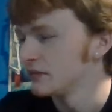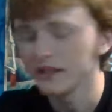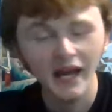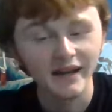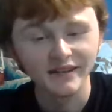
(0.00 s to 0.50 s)

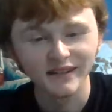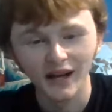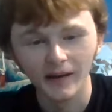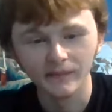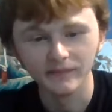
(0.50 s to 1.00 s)
yeah,
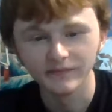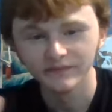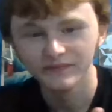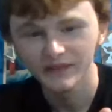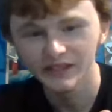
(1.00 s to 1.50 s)
I'm
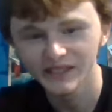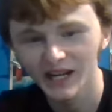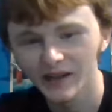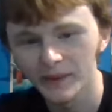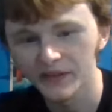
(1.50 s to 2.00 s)

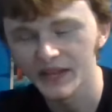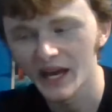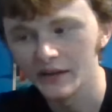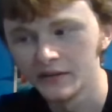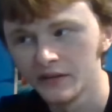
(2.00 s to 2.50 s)
excited about
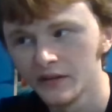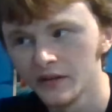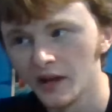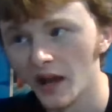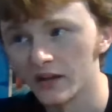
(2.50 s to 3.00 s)
that.
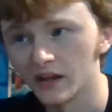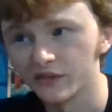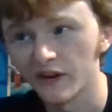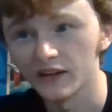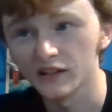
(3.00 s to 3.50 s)
And I
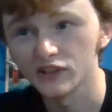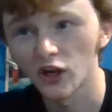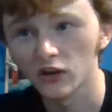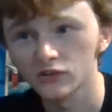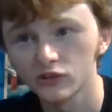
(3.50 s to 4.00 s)
finally
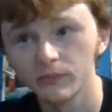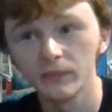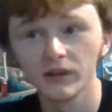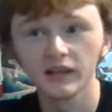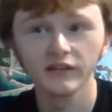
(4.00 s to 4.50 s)
talked to the
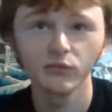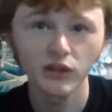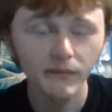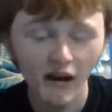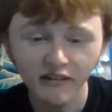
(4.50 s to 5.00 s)
people I live with
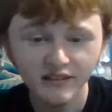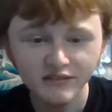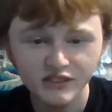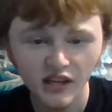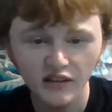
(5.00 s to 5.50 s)
about it and
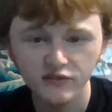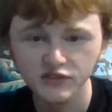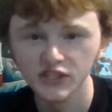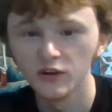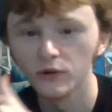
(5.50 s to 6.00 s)
stuff,
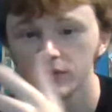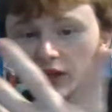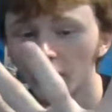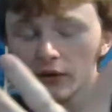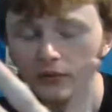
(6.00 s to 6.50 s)
so, you
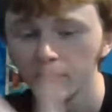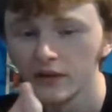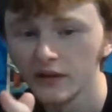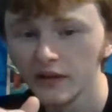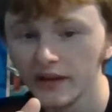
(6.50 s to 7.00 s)
know,
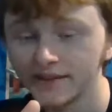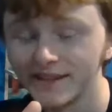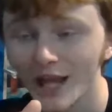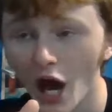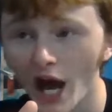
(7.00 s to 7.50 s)
it's
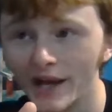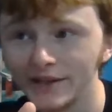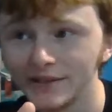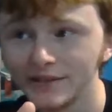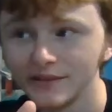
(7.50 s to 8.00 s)
not
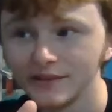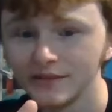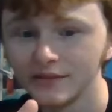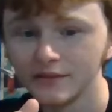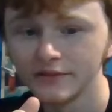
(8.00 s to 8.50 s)

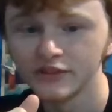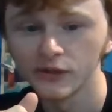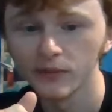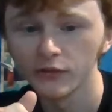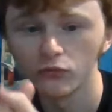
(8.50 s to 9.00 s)

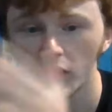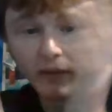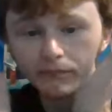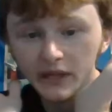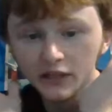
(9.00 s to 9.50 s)
some, like,
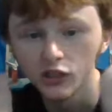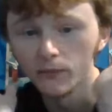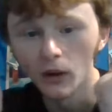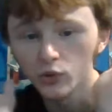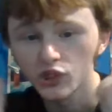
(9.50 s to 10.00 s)
big
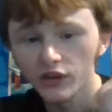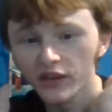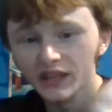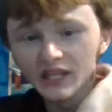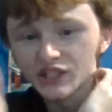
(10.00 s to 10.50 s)
commotion
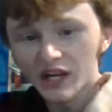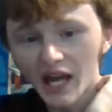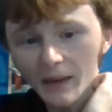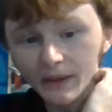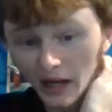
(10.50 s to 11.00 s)
thing that's gonna
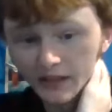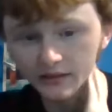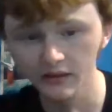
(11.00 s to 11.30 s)
happen. I